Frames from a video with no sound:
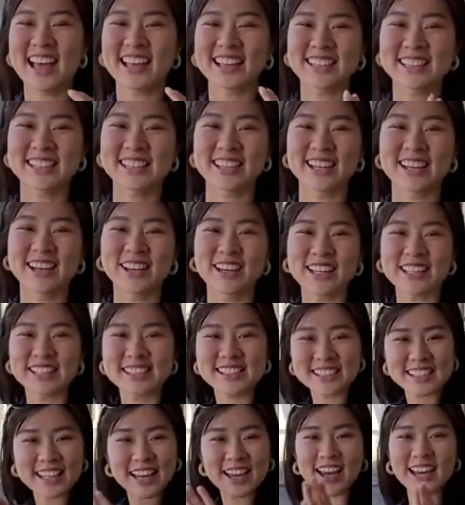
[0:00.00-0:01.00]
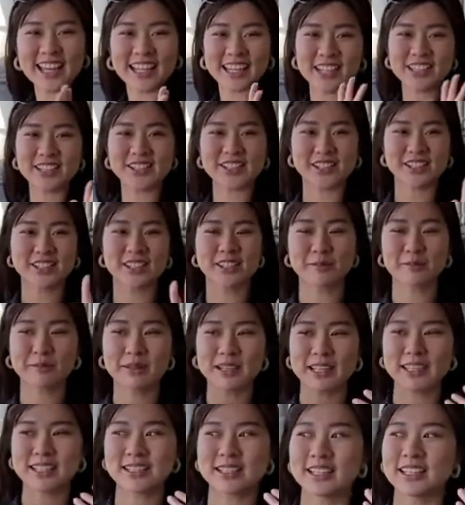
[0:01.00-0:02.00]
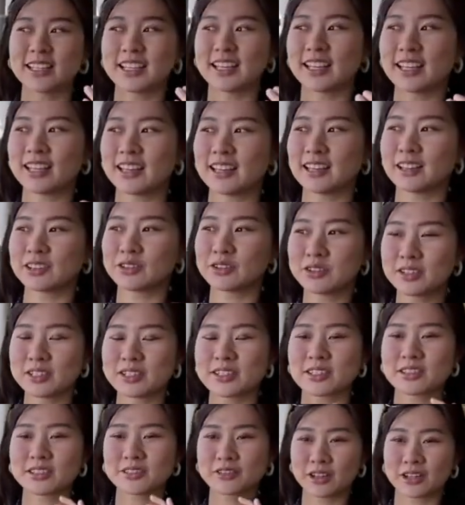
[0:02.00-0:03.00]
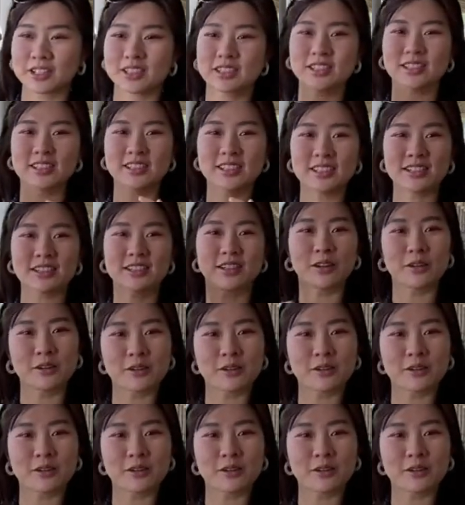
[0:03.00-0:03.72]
it's kind of interesting because the tourist attractions is close